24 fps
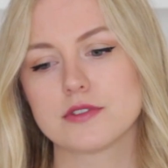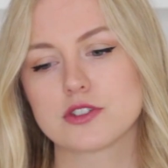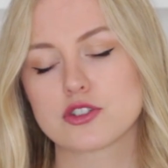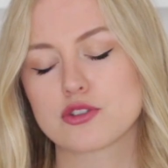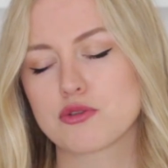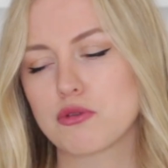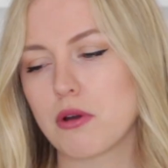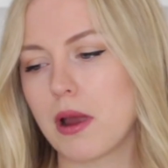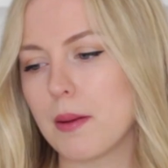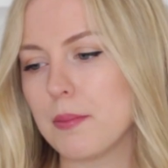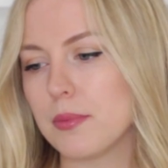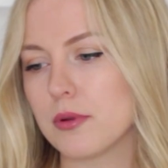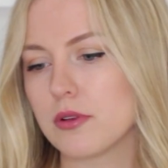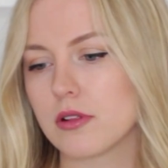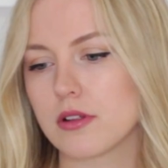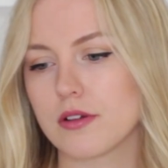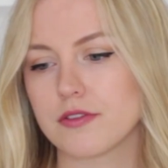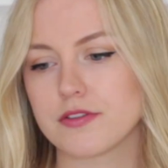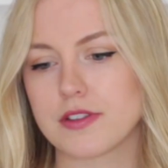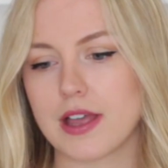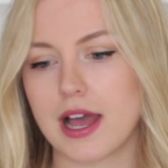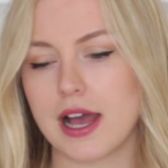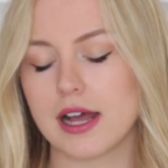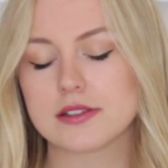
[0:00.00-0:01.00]
scrap all
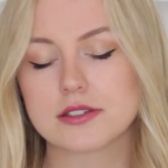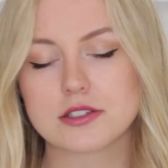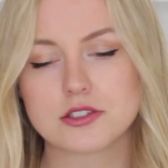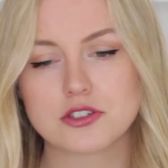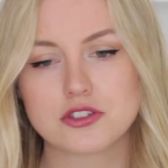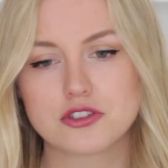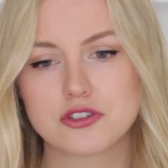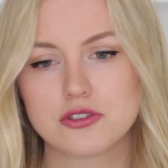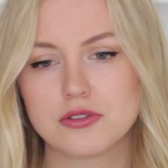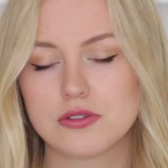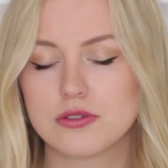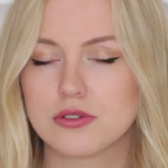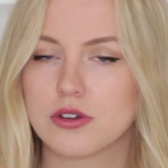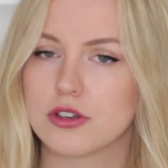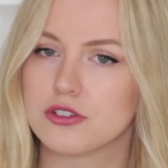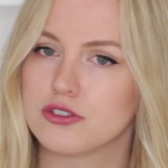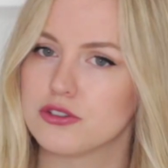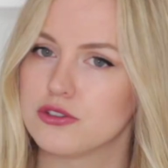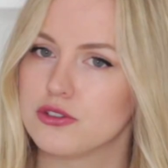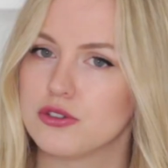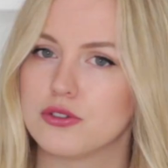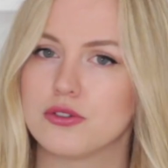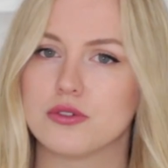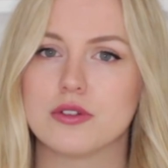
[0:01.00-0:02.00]
of that, do a
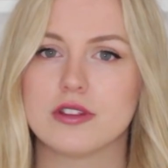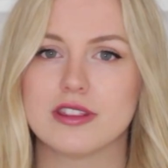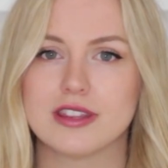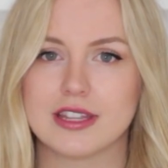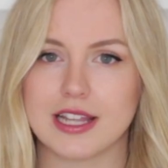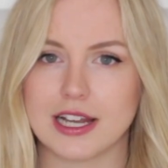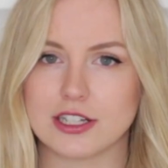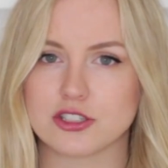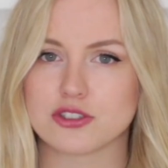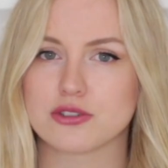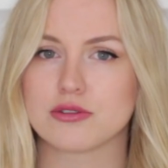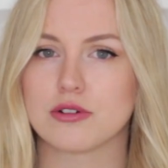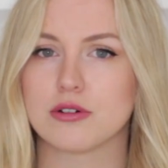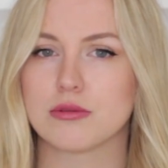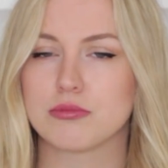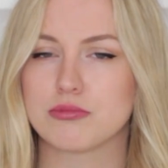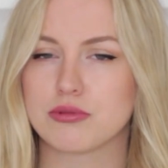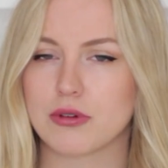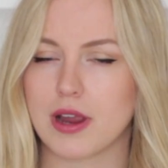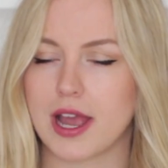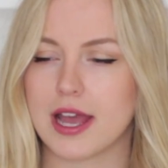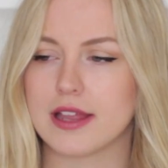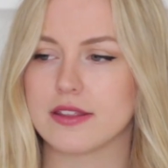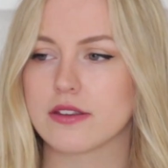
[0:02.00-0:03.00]
new natural
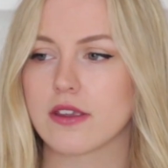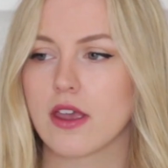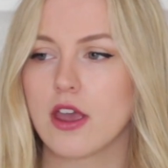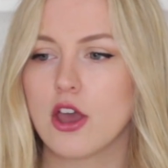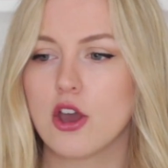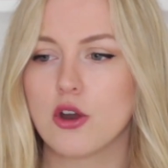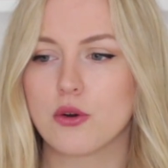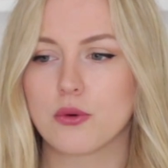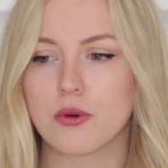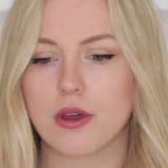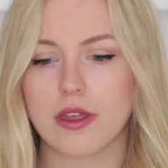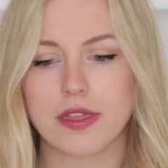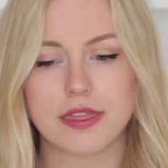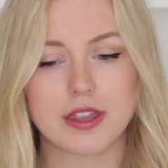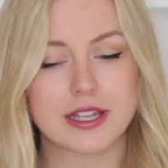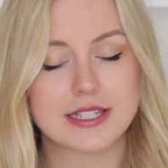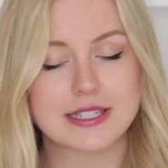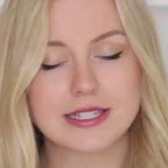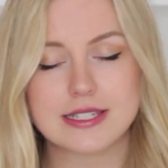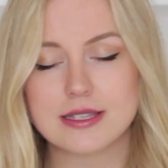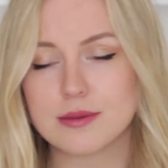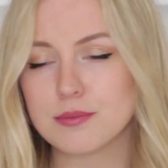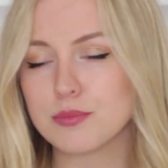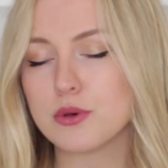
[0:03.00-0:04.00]
brand with
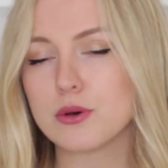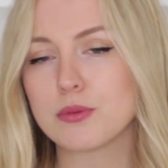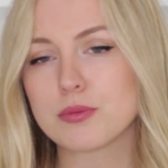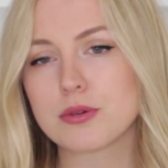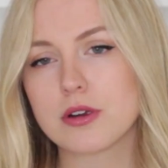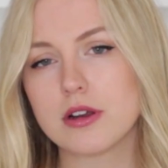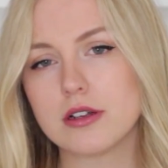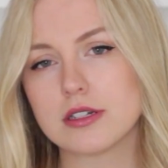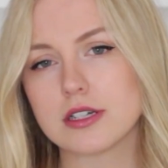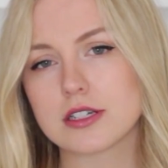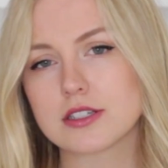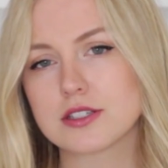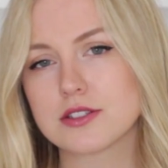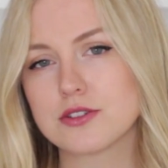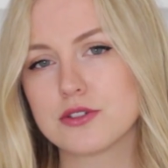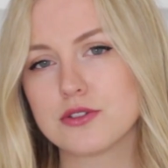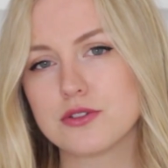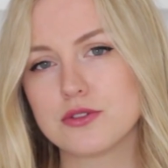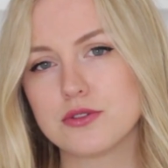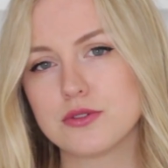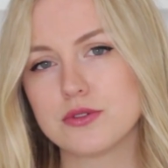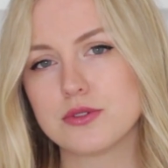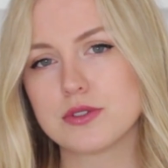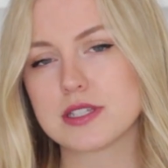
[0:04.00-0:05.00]
simple products to
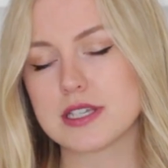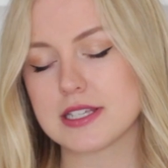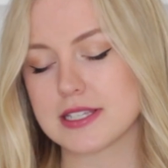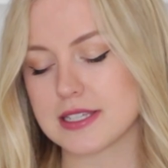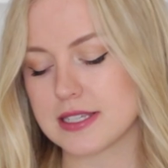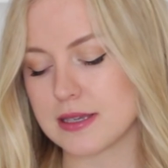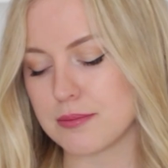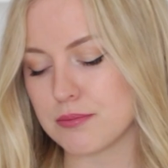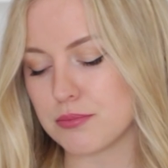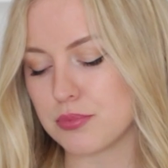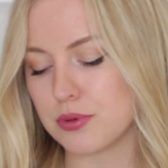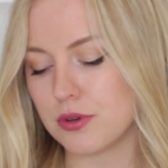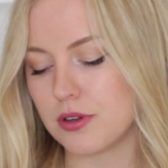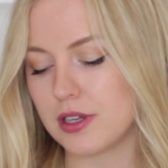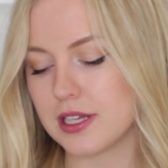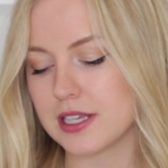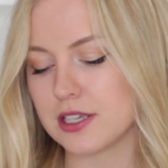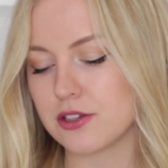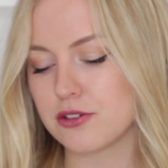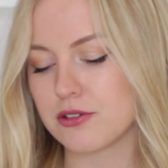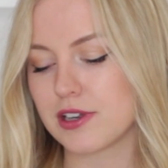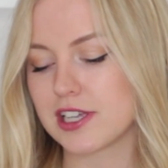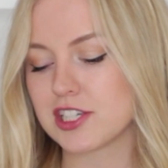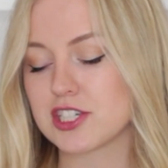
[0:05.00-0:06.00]
use, simple
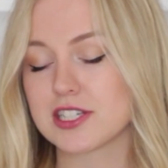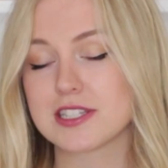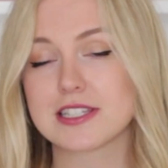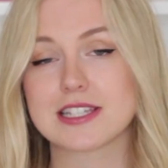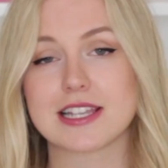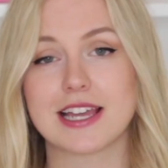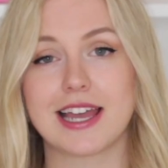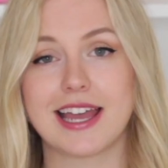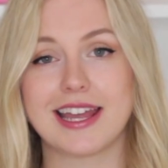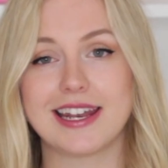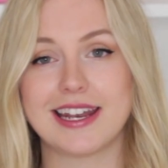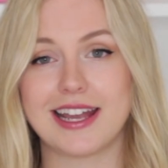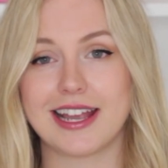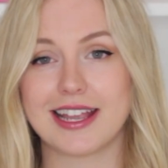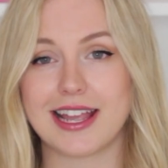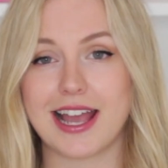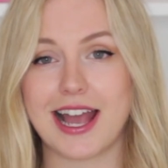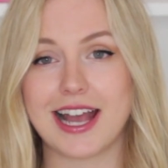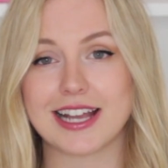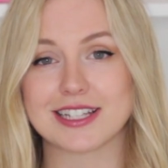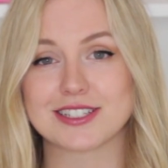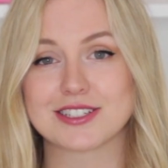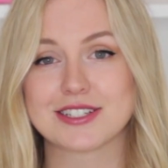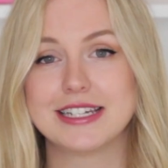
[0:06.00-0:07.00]
ingredients, and I
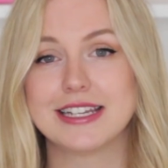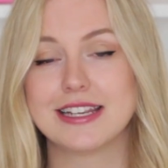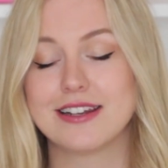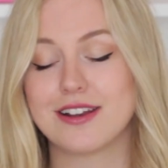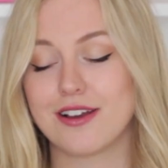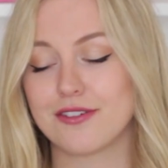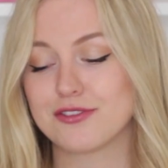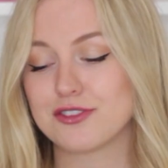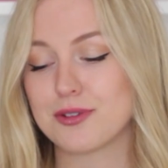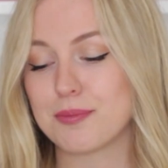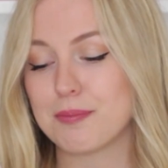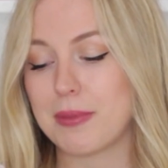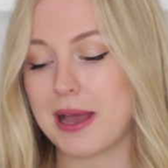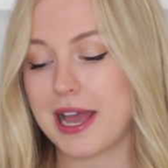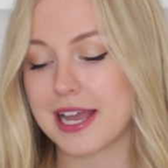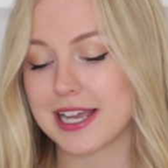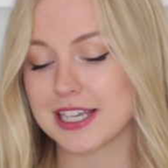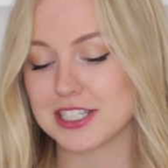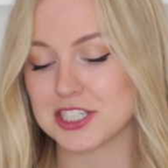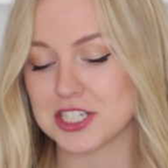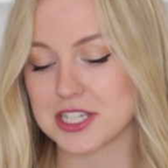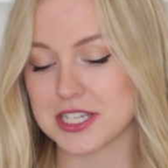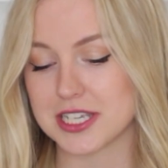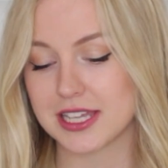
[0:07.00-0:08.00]
actually love the
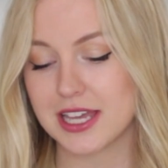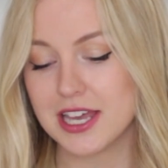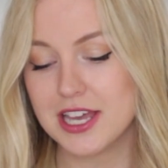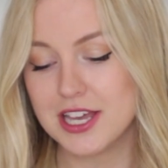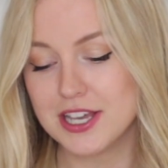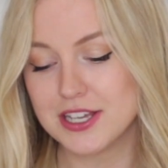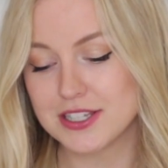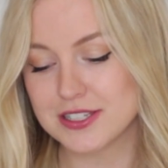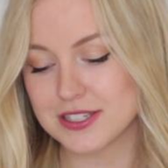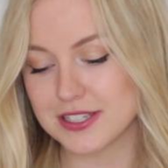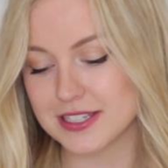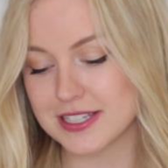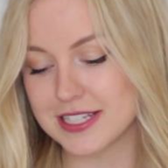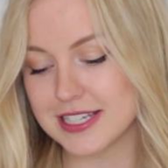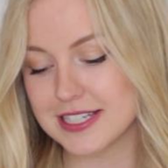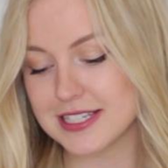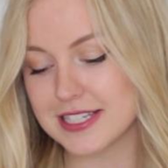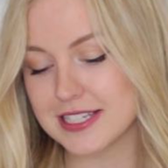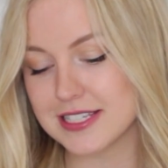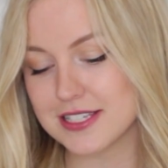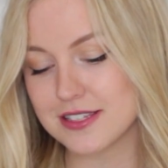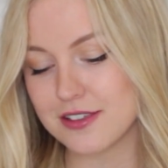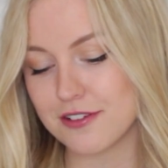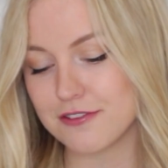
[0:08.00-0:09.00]
packaging. So
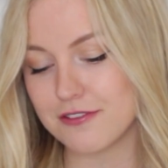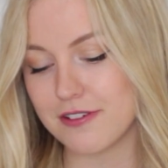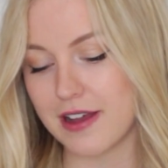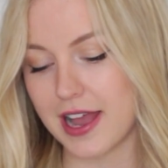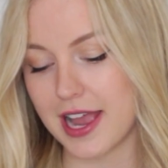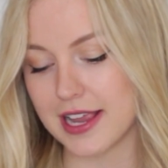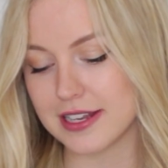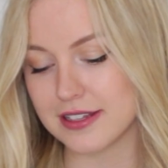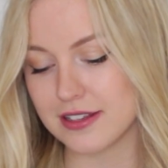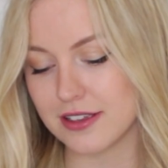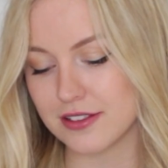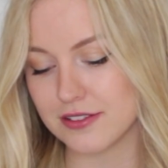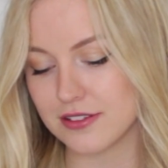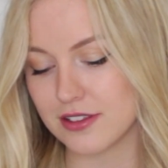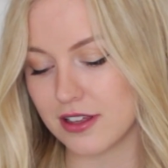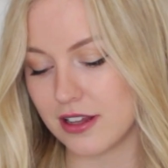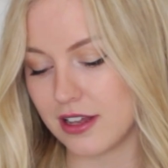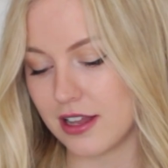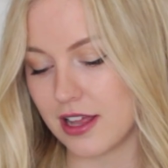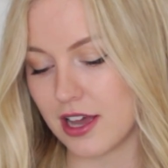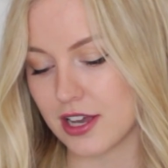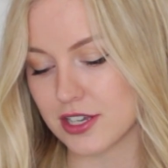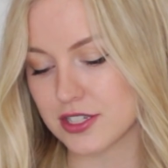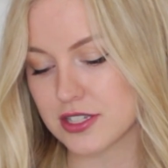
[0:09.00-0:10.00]
this is the Fine
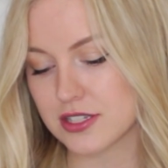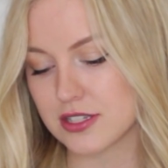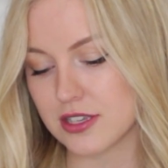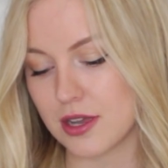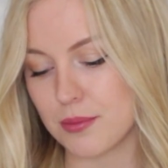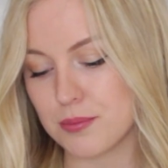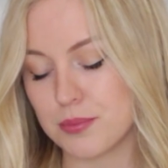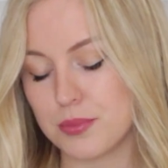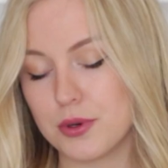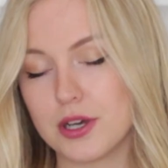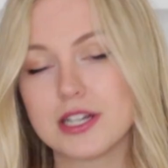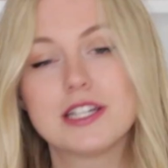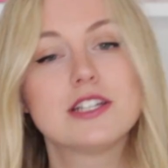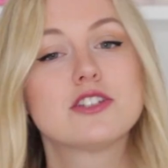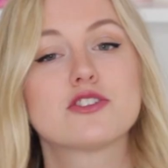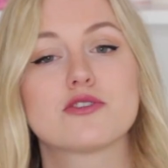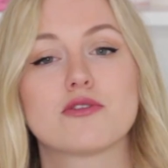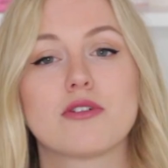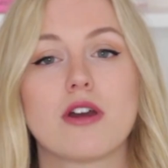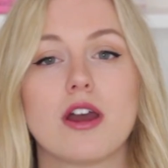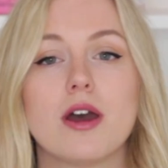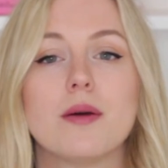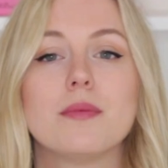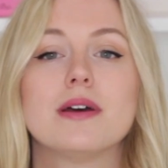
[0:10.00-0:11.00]
Deluxe Body
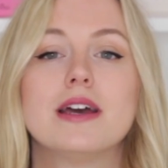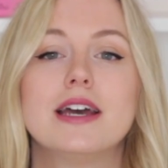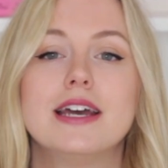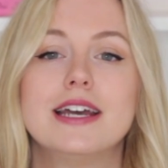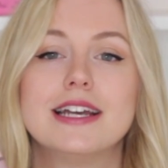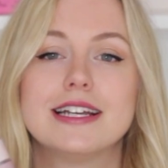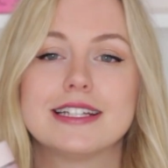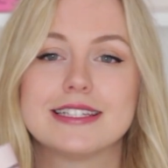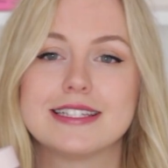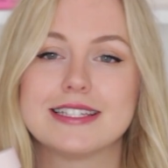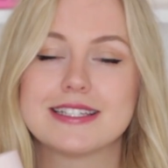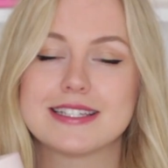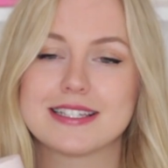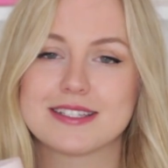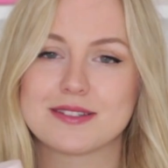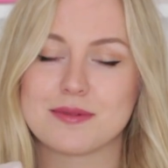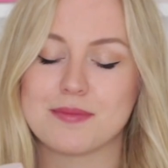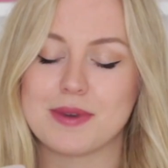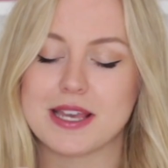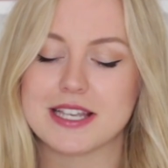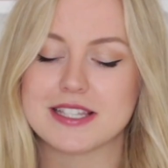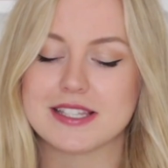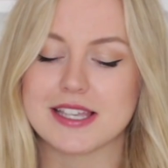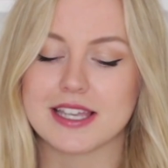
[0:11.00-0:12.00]
Scrub. This is
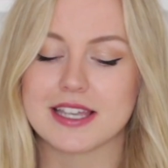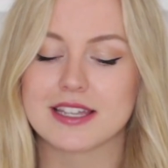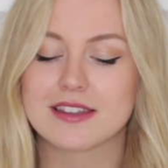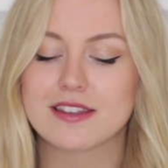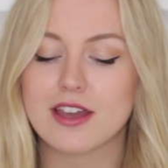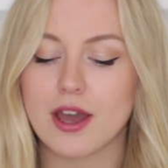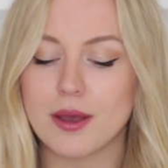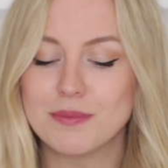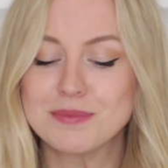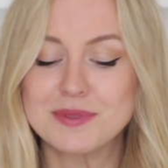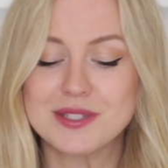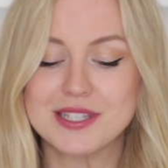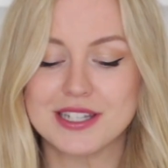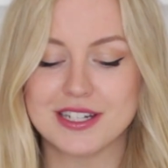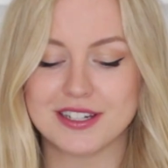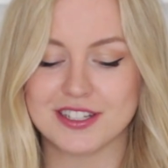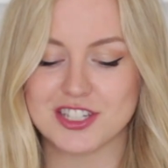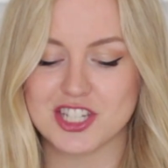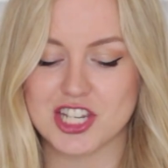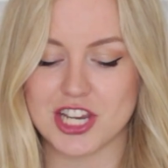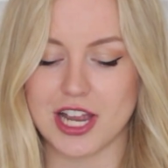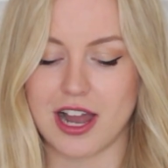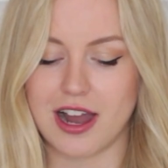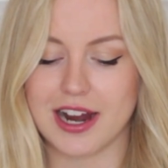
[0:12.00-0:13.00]
amazing. It comes in
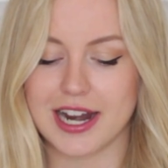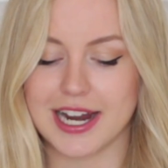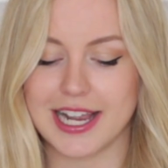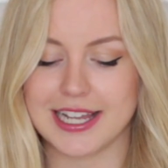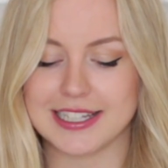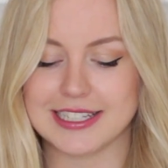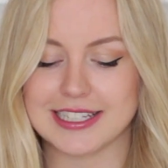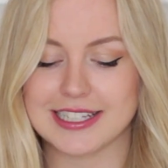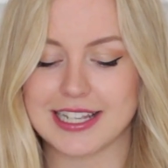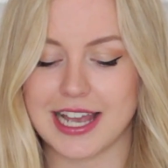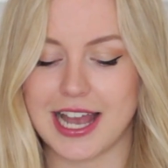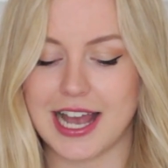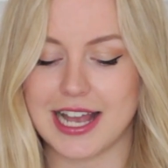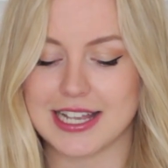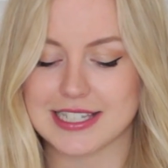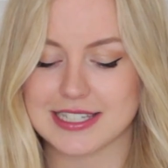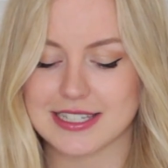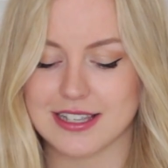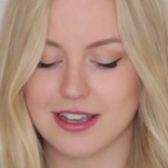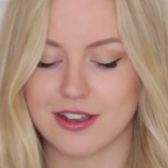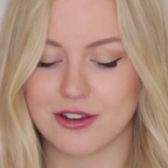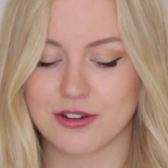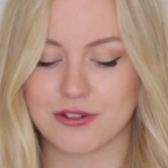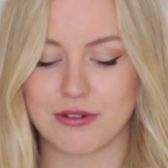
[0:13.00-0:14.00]
a jar and it has
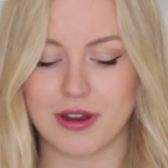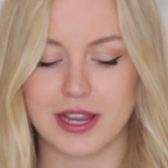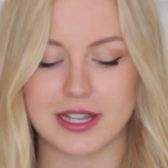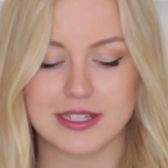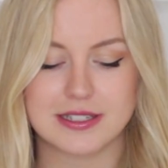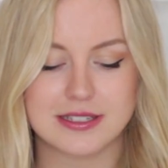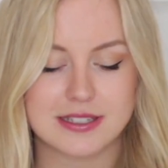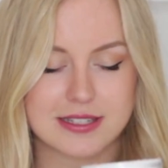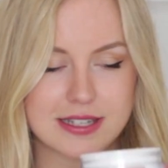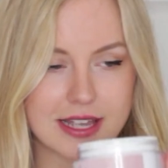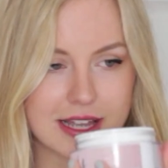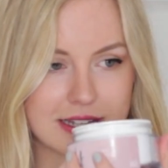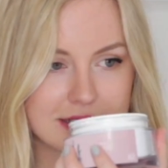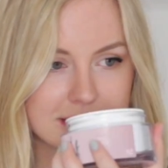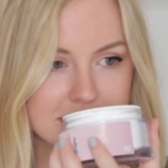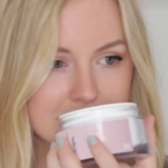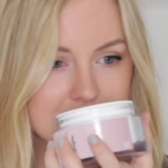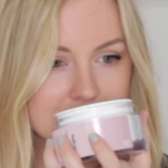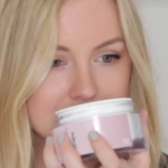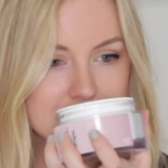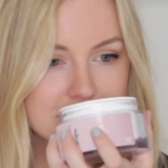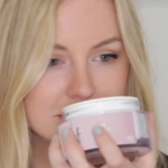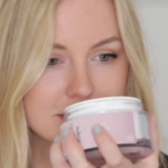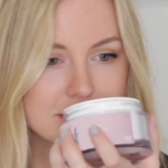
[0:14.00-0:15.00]
a great scent.